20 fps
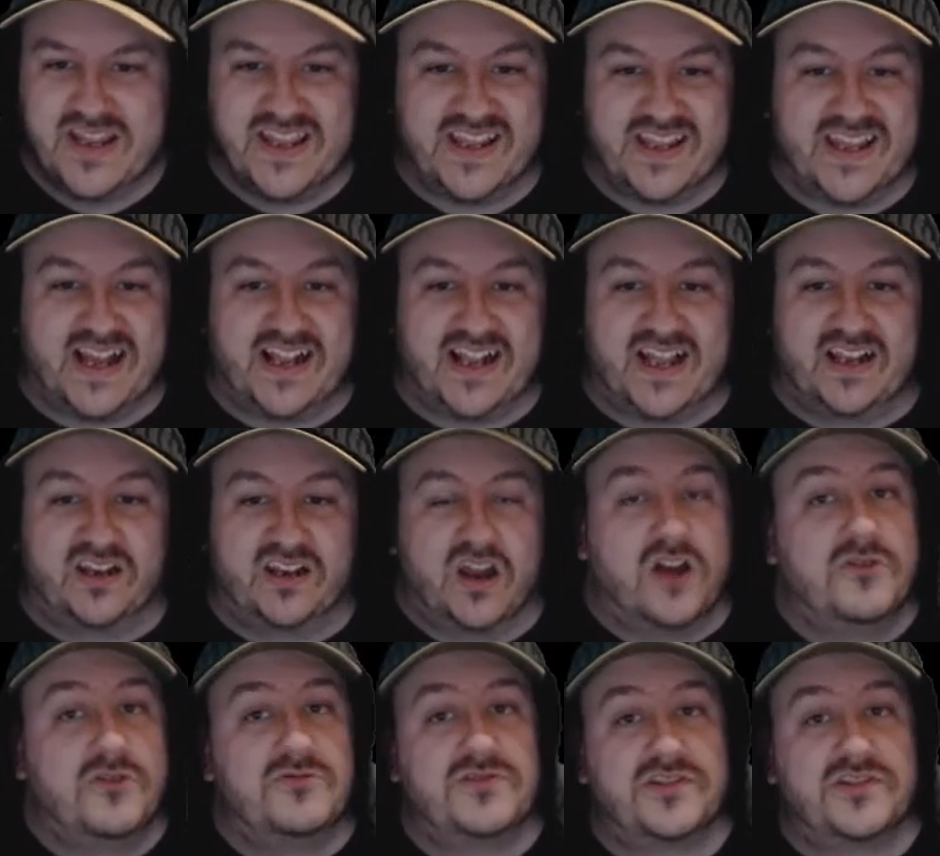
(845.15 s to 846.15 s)
You can get
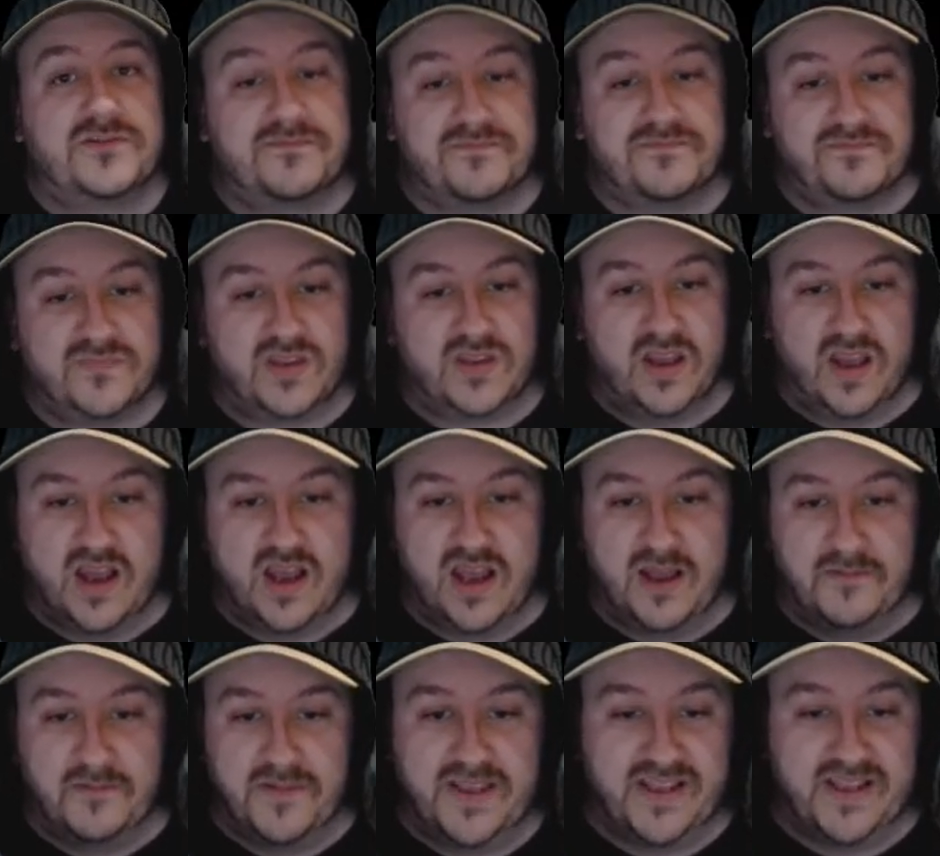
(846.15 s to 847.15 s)
loans. You
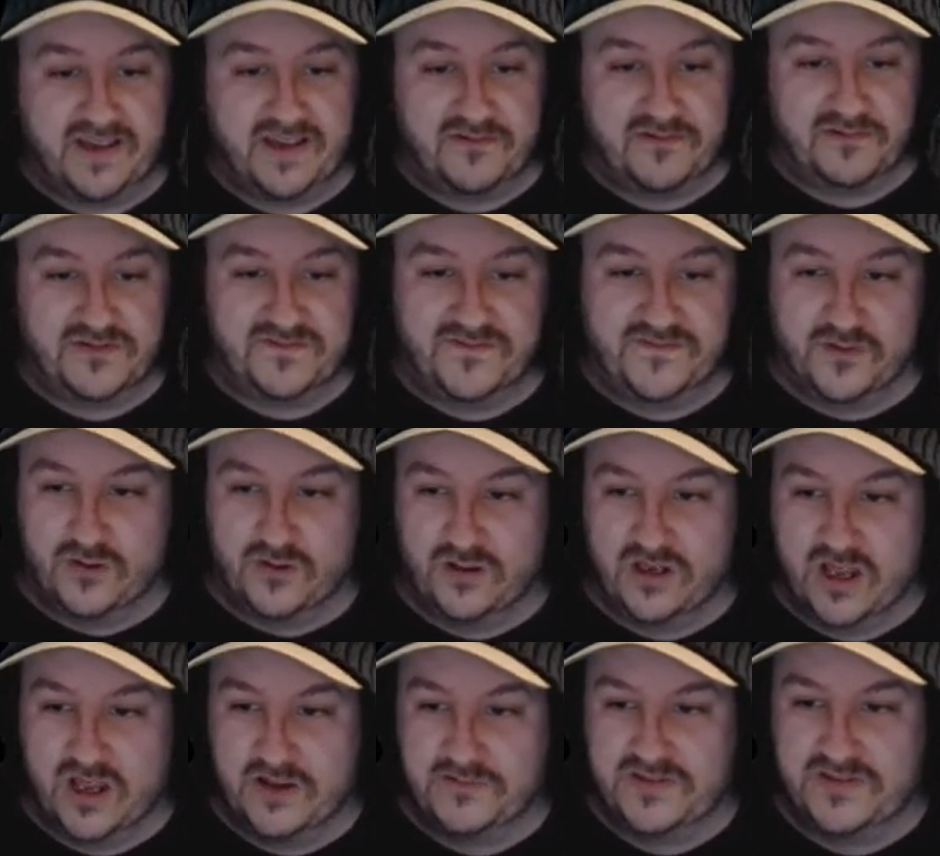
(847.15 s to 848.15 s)
can get up to
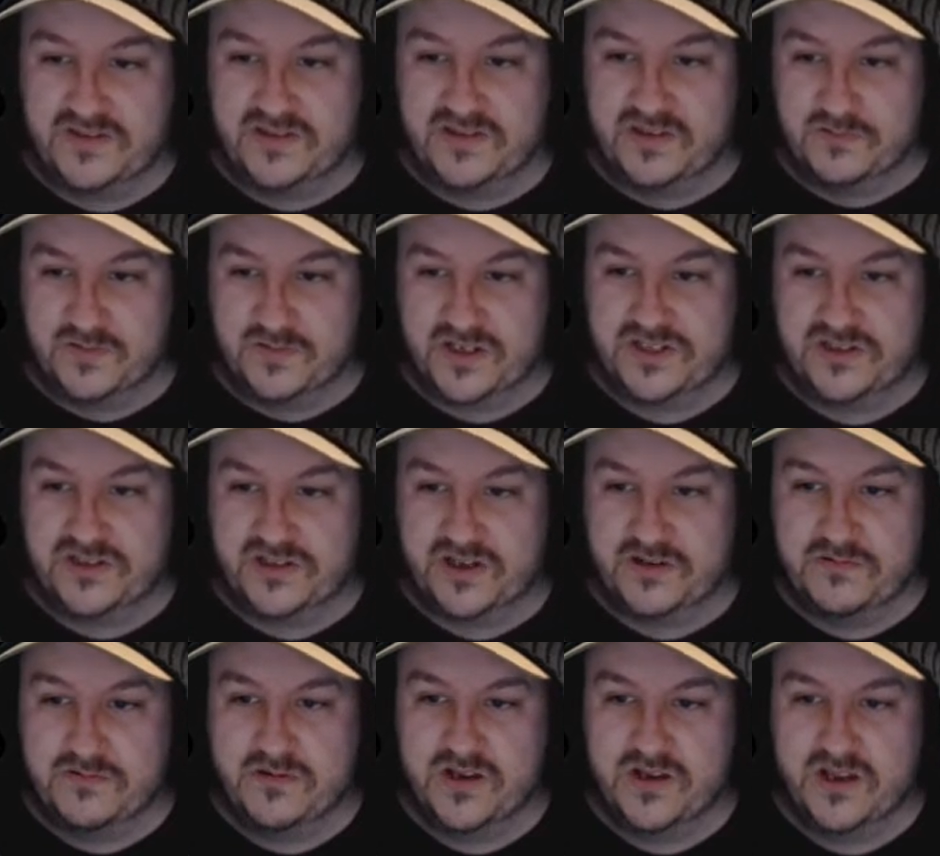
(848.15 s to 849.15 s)
4 loans if you wish
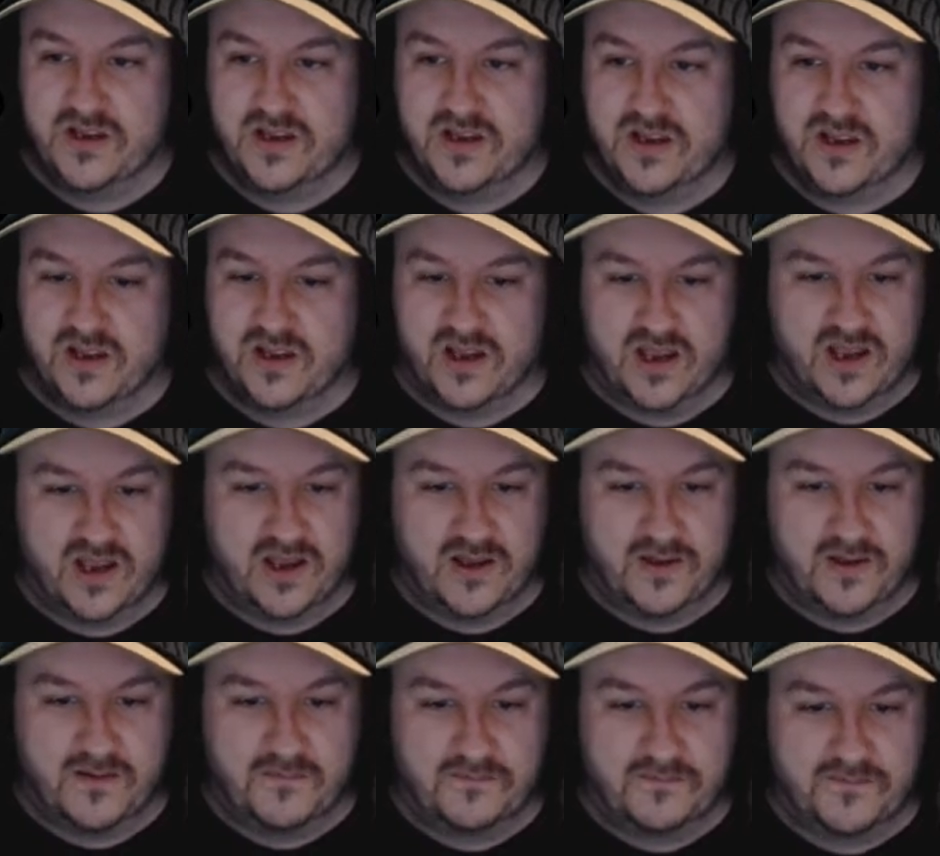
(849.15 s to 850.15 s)
to.
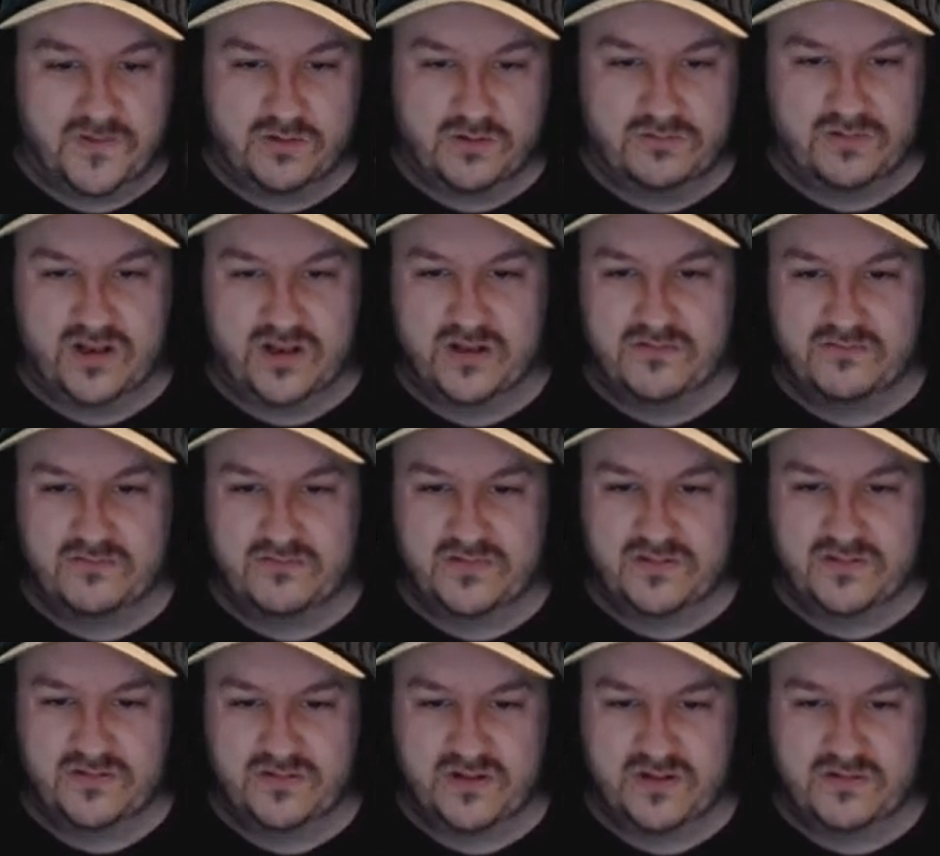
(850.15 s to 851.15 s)
Oh, no,
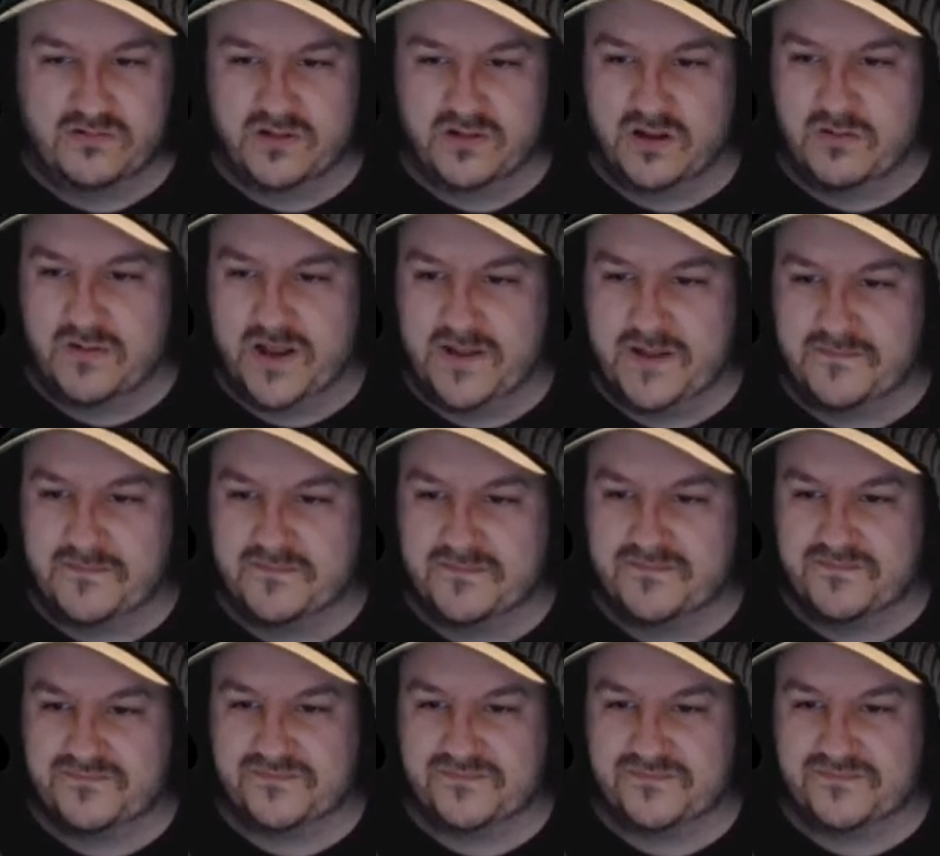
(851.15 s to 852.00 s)
go away.